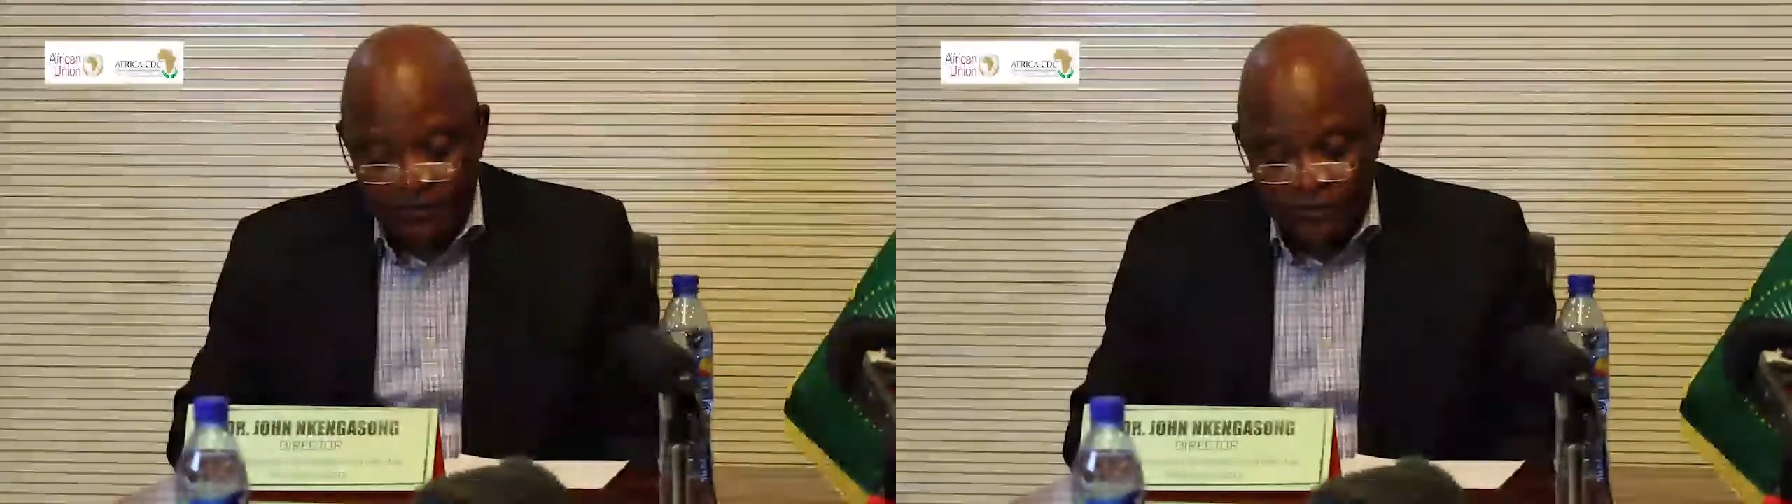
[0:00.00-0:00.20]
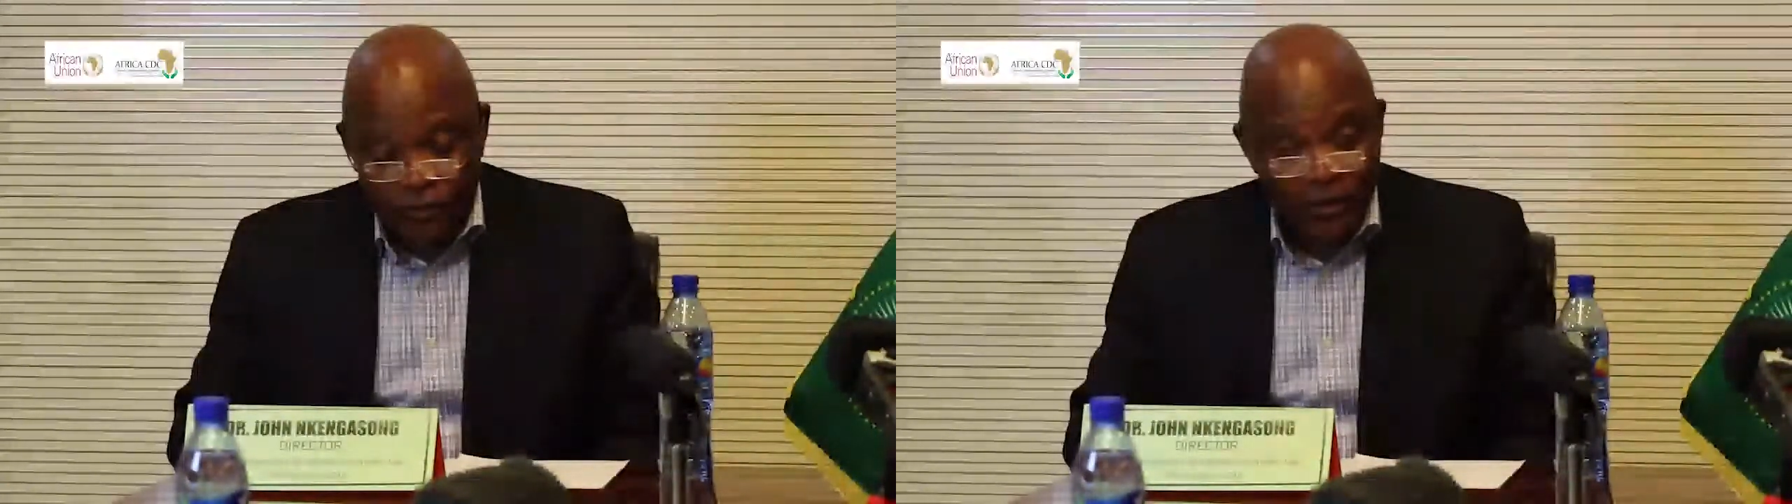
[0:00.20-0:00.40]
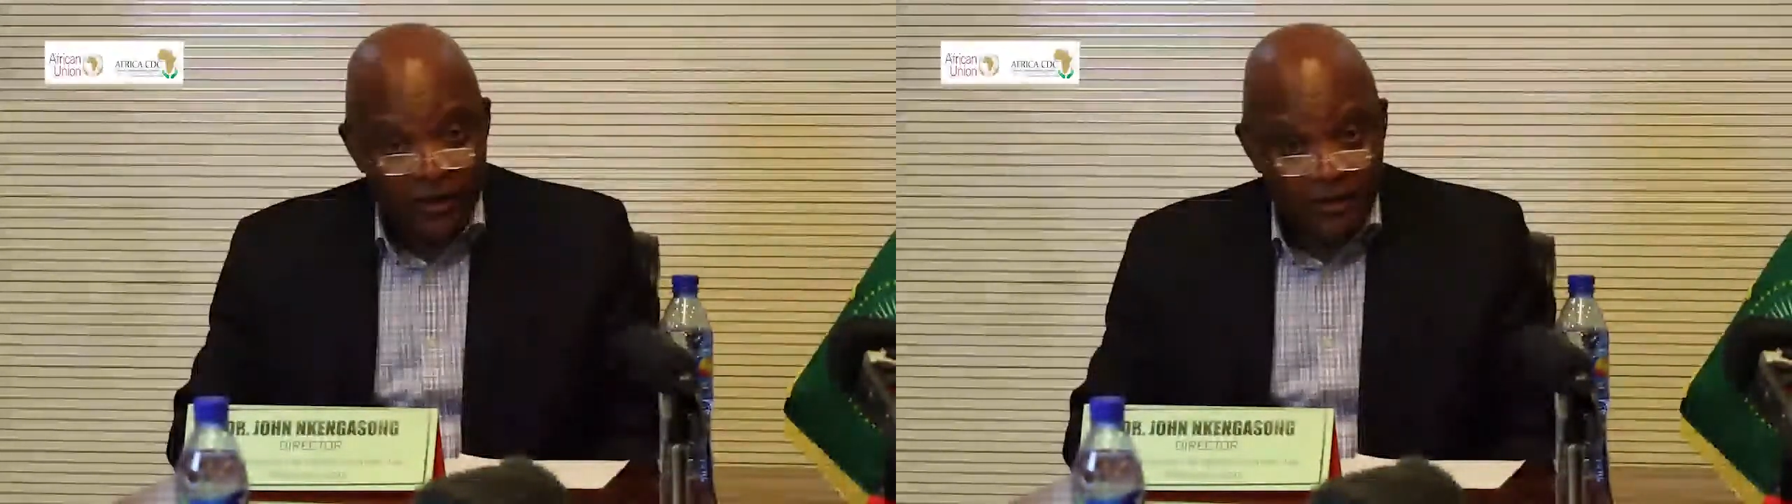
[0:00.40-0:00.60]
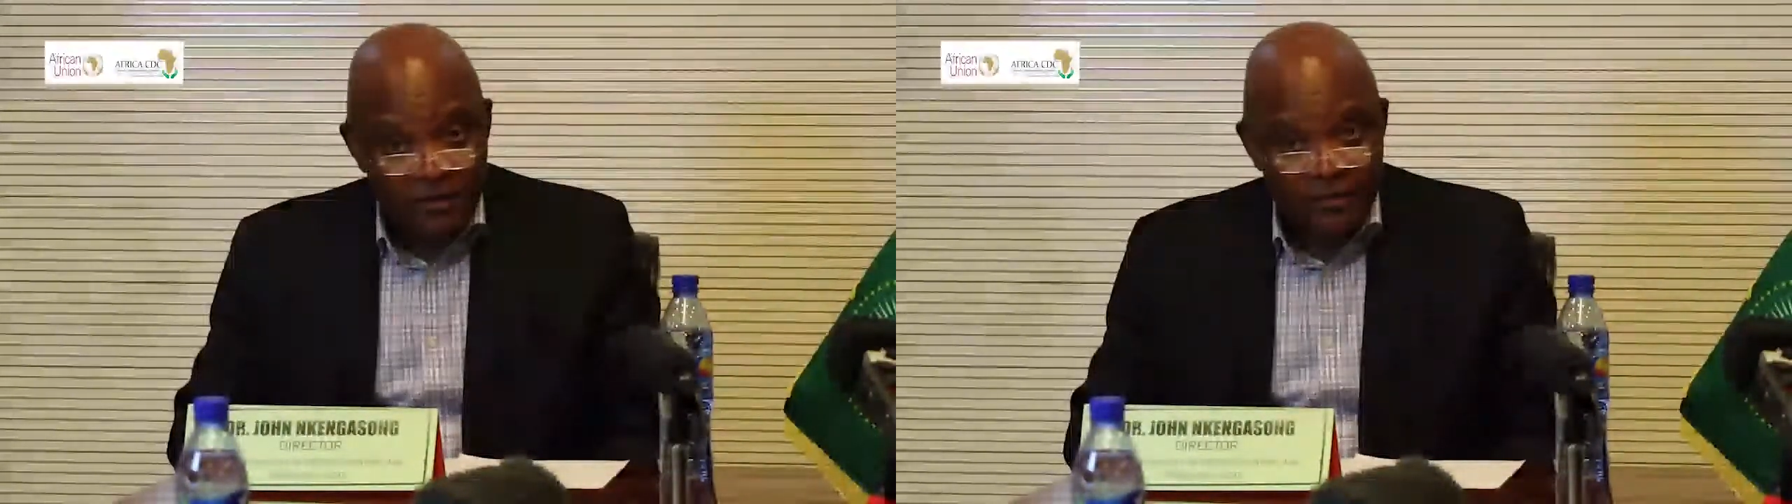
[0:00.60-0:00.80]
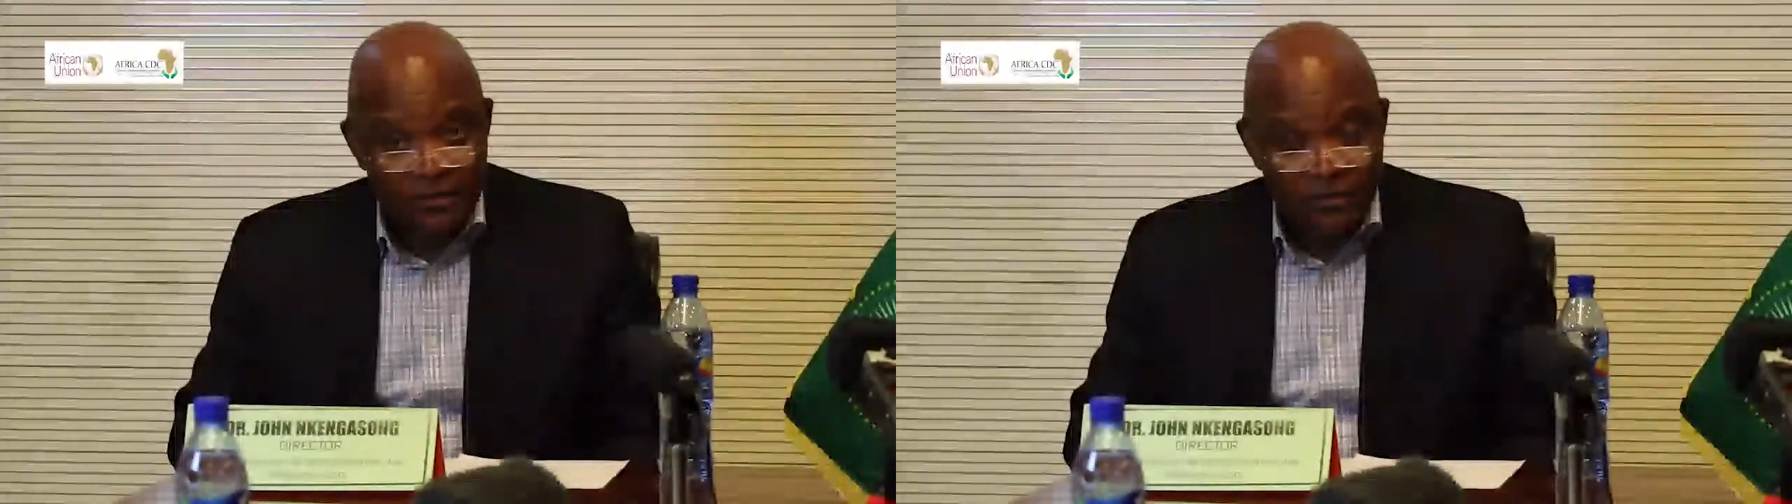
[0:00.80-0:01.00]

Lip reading: trial